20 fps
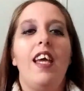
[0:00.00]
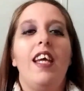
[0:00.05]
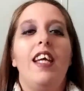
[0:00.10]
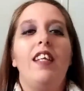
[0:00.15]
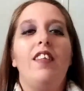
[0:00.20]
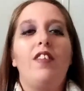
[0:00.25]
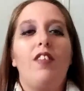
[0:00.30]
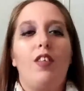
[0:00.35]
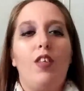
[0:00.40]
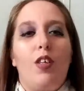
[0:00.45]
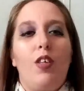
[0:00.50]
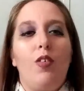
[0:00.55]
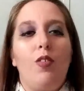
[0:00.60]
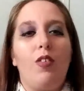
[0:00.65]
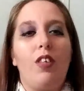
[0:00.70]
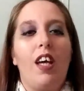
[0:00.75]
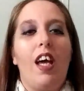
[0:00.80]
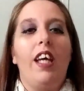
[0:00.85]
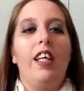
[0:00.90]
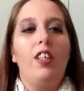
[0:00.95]
It's
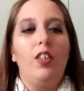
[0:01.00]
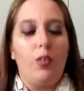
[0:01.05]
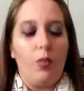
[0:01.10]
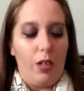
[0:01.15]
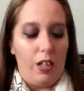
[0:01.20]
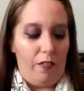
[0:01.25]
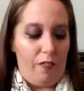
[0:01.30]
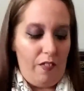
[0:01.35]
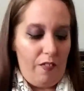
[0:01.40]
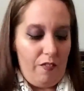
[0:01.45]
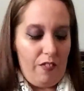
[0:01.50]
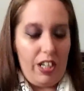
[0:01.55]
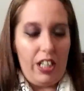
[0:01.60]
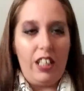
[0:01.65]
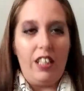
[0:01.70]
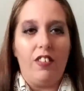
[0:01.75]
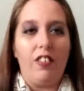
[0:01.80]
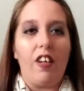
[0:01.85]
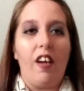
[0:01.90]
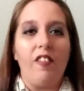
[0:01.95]
cute. I enjoy
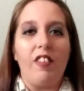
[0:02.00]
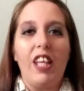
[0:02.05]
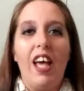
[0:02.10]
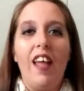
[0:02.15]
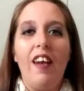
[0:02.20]
infinity scarves.